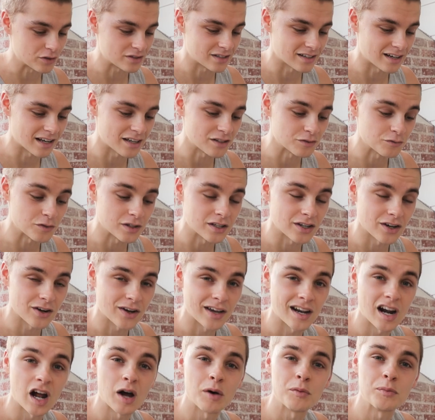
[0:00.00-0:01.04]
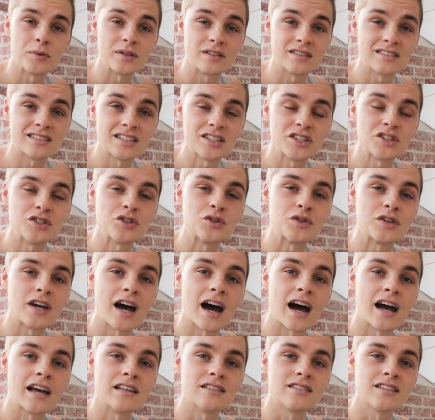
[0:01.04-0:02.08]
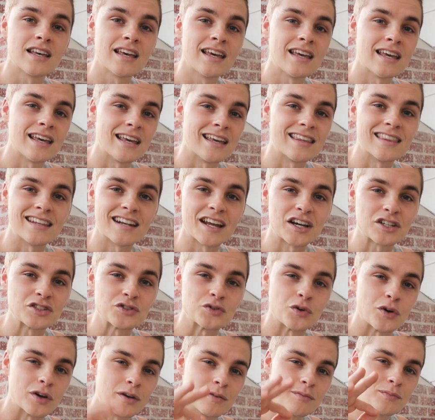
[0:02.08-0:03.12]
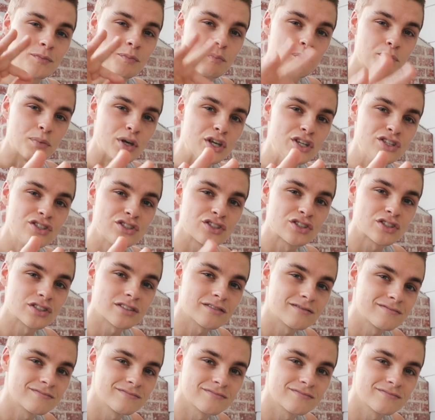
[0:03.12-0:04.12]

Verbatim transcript: for today's video, and I will be seeing you guys in the next one. Peace!